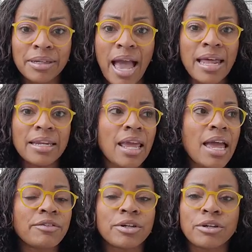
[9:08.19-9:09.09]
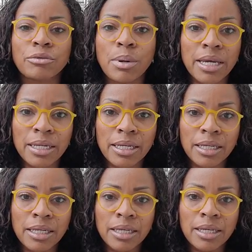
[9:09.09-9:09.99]
I didn't have good credit.
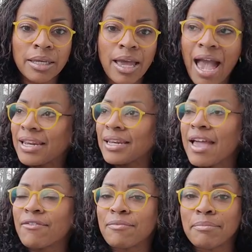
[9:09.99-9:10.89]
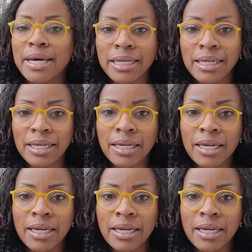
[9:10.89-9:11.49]
I didn't have money.